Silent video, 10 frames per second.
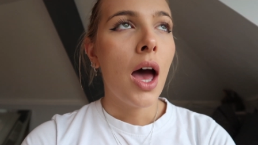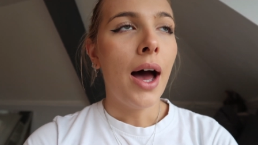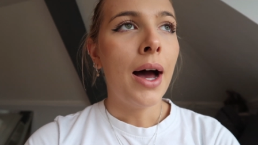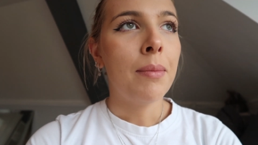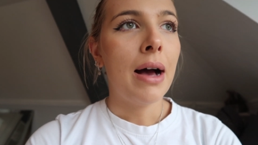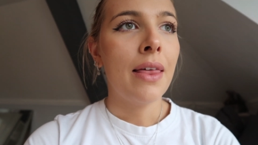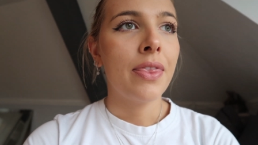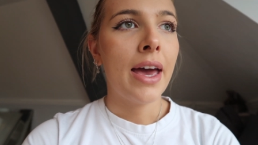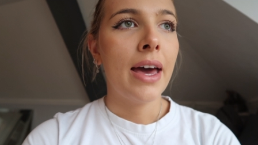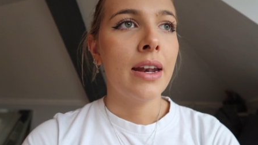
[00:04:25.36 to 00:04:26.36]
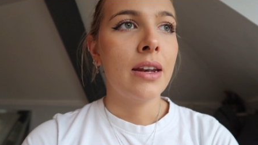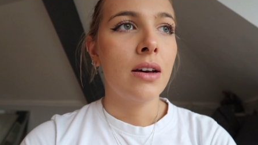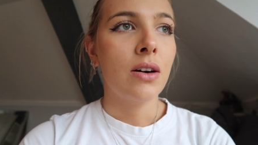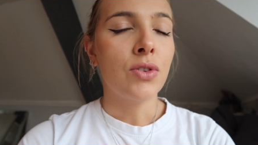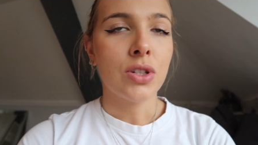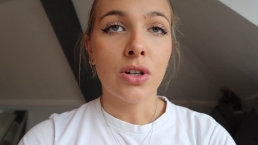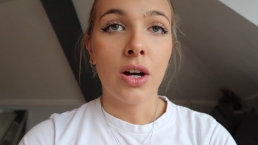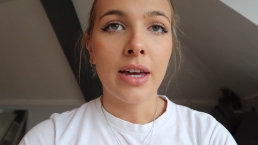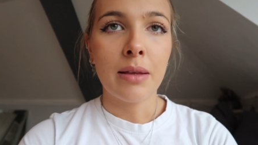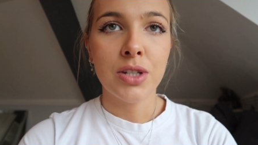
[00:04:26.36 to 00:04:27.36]
And then obviously I'll
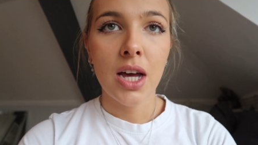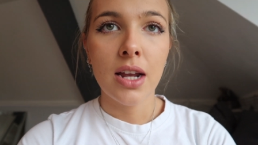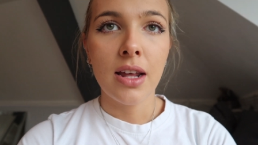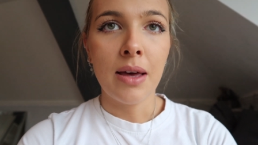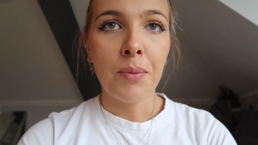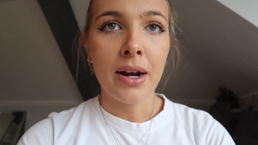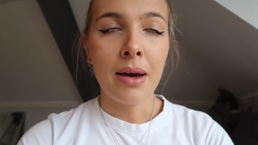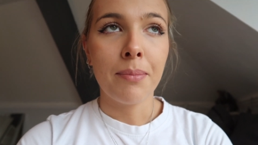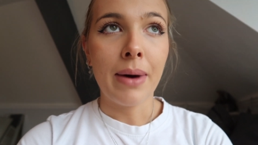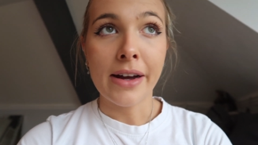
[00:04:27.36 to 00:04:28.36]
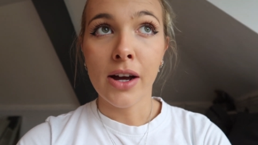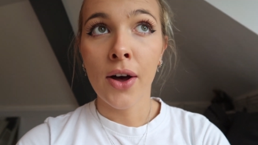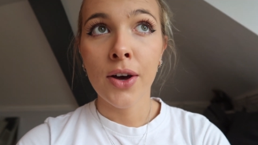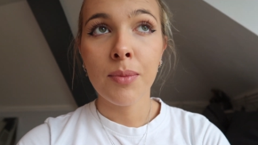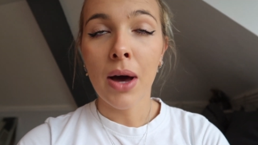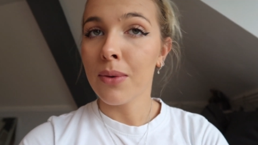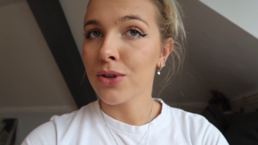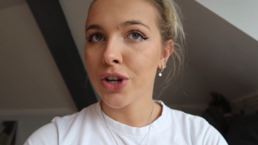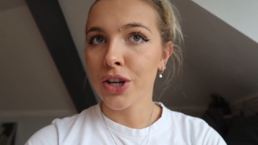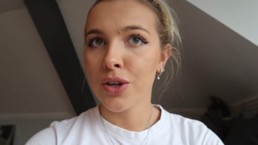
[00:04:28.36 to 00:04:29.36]
go get them done, and then when I'm back home I
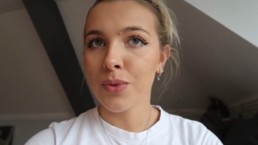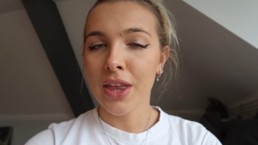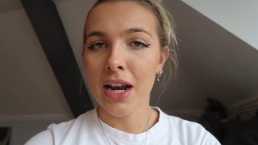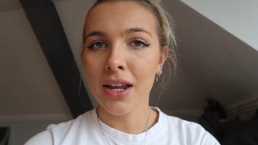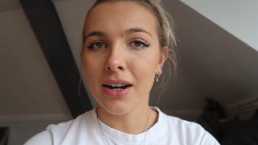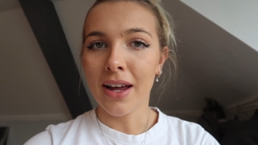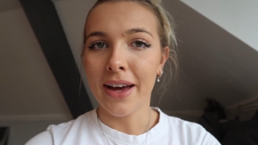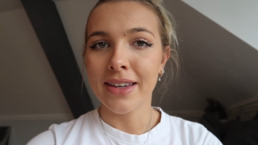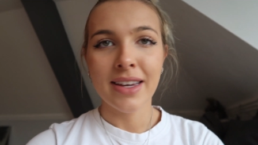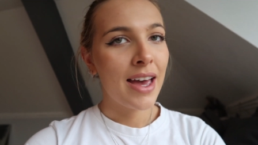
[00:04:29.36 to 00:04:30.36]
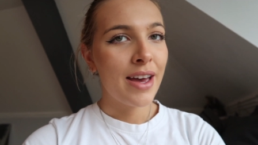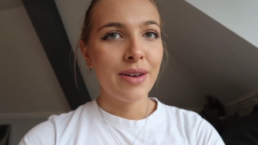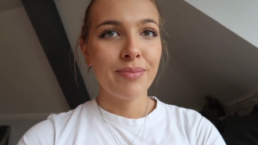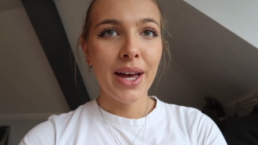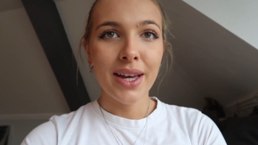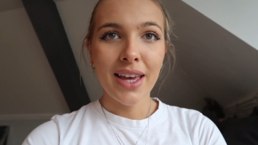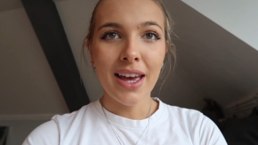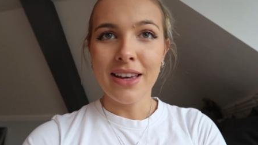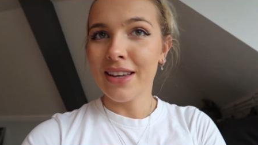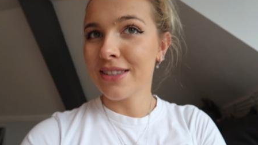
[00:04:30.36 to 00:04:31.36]
will show you what they look like. But
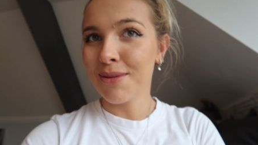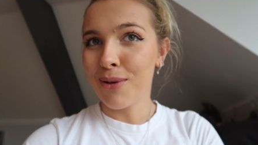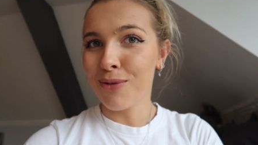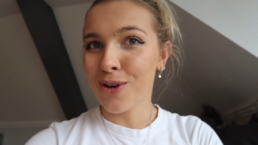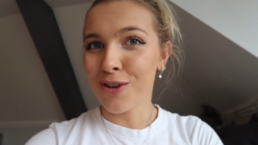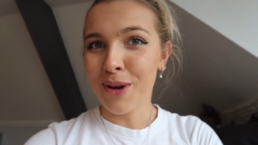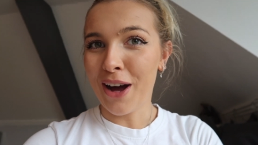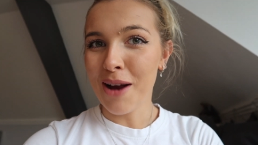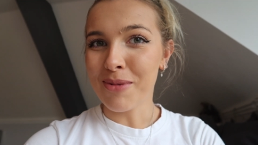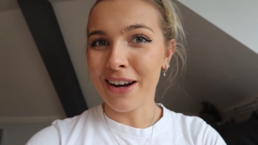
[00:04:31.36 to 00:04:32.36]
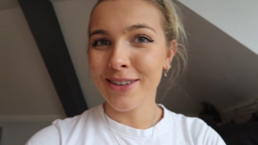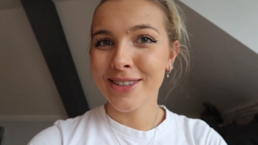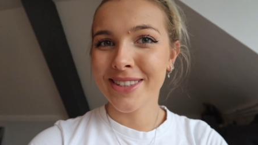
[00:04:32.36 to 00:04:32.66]
yeah, here's the before of my eyebrows.